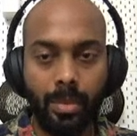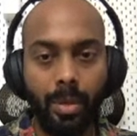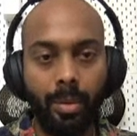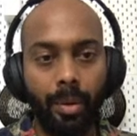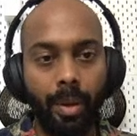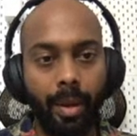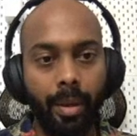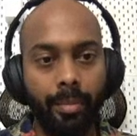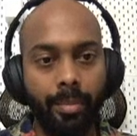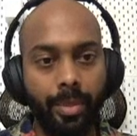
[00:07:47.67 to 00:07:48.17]

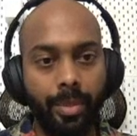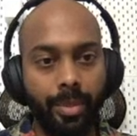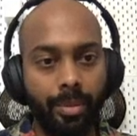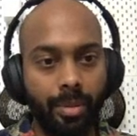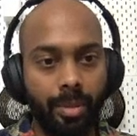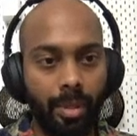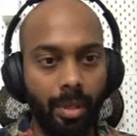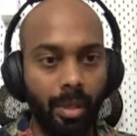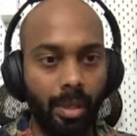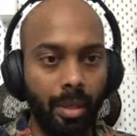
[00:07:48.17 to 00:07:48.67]
okay, I'm
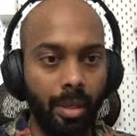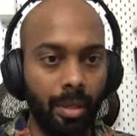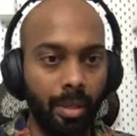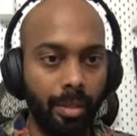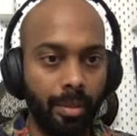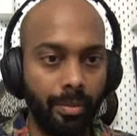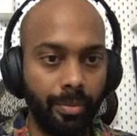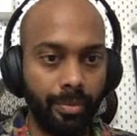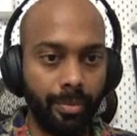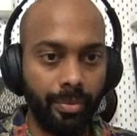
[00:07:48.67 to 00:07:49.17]
just seeing
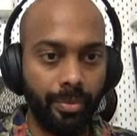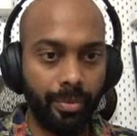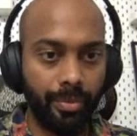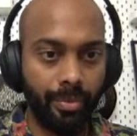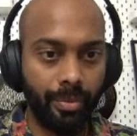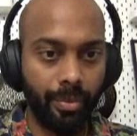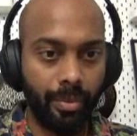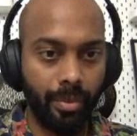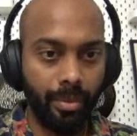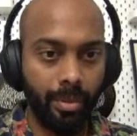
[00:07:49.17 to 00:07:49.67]
if
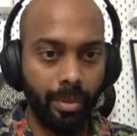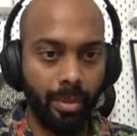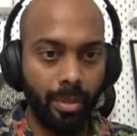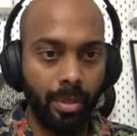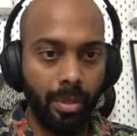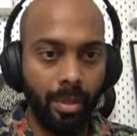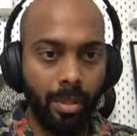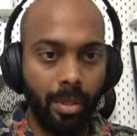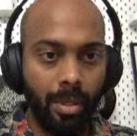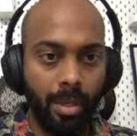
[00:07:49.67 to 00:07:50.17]

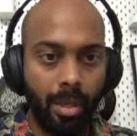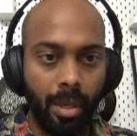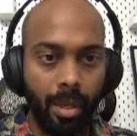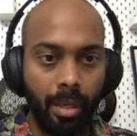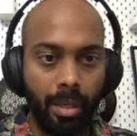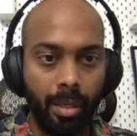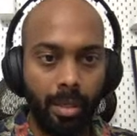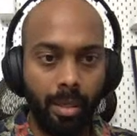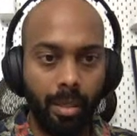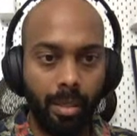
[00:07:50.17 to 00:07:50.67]

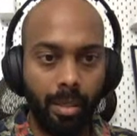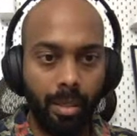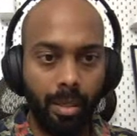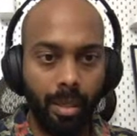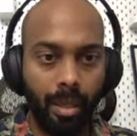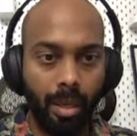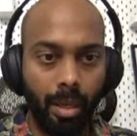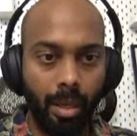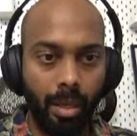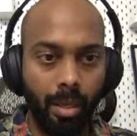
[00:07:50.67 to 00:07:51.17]
I
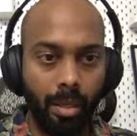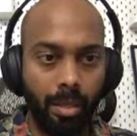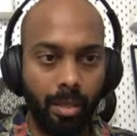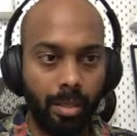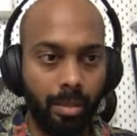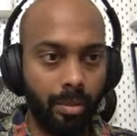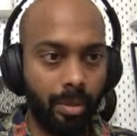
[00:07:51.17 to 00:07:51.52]
can.